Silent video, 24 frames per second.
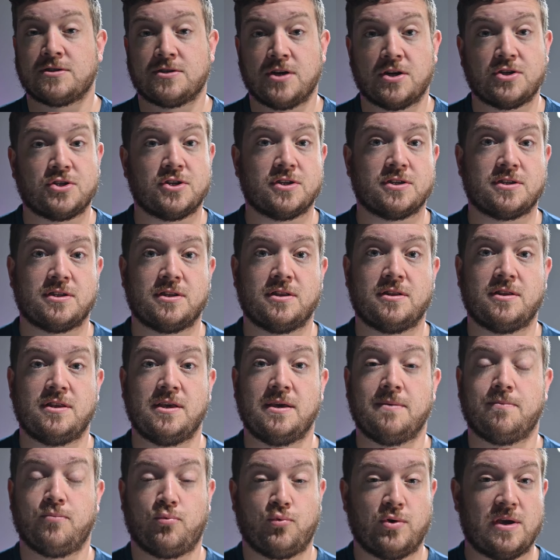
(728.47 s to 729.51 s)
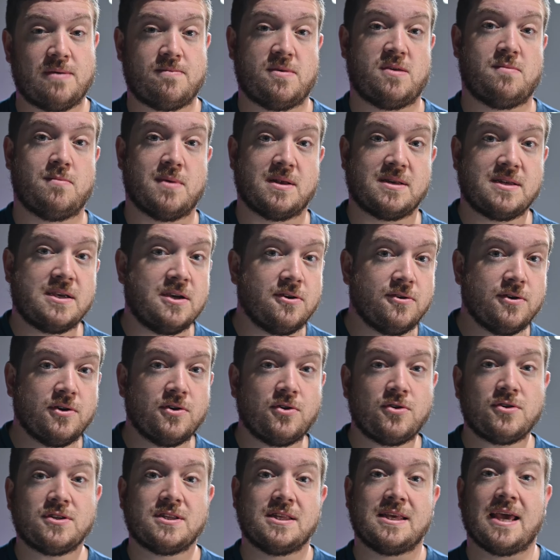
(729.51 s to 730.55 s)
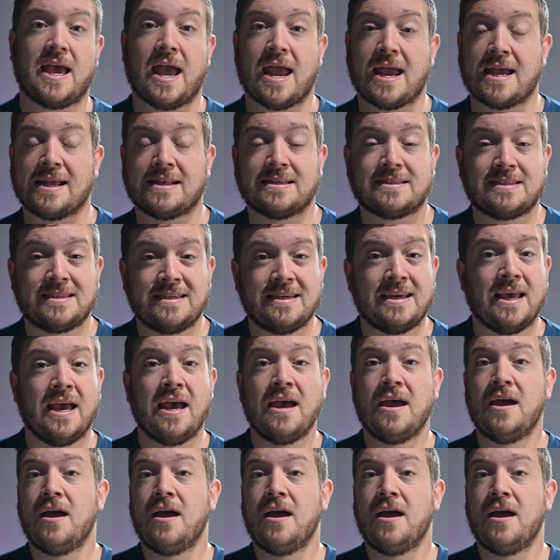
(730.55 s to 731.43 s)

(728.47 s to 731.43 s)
such as the premium materials, the ANC,